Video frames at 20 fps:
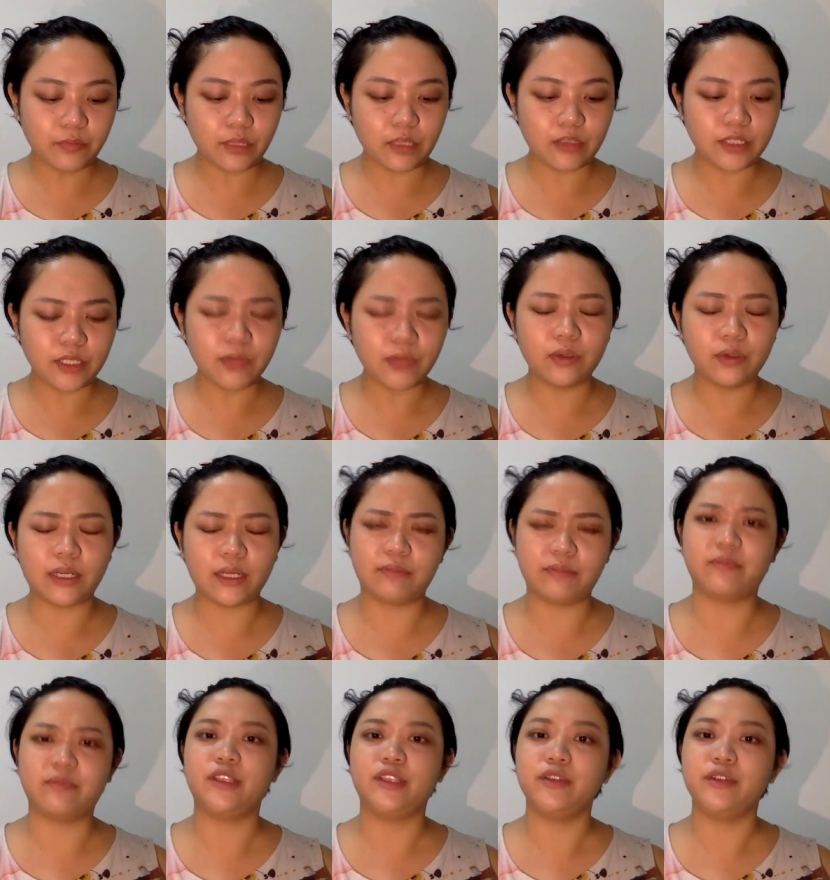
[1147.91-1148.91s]
So
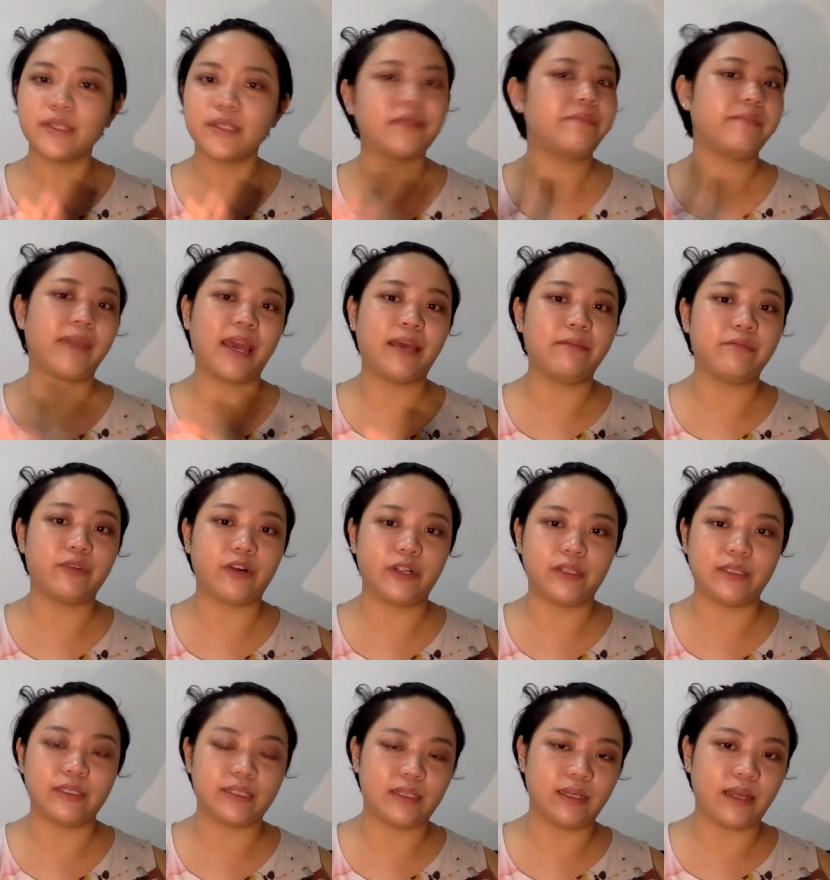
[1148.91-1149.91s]
use a matte
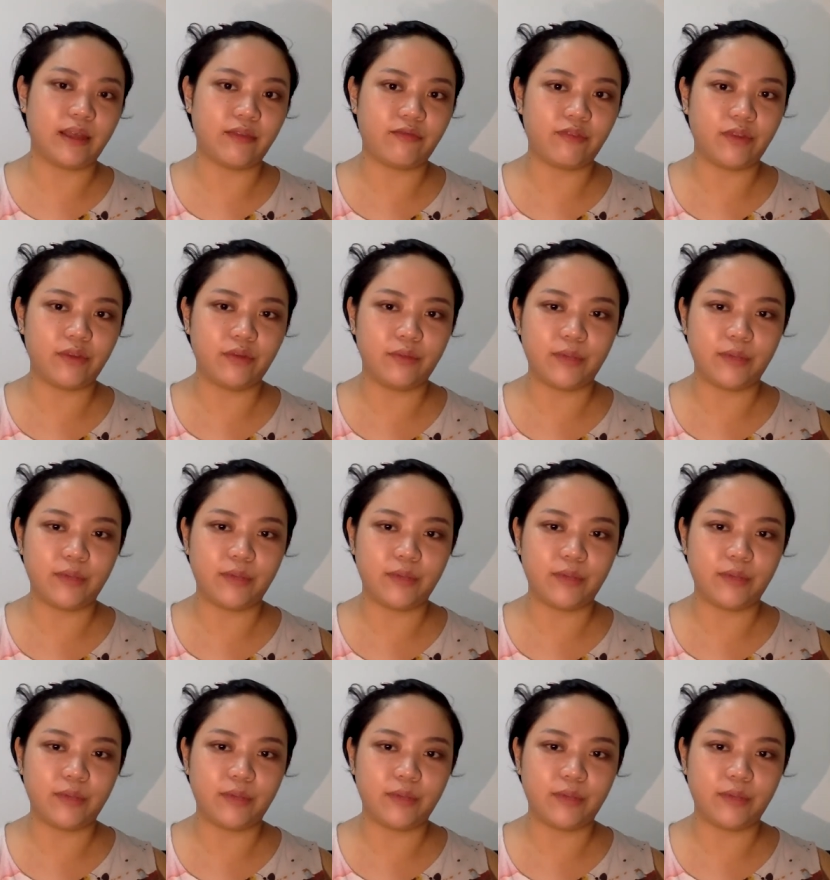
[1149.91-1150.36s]
bronzer, I feel,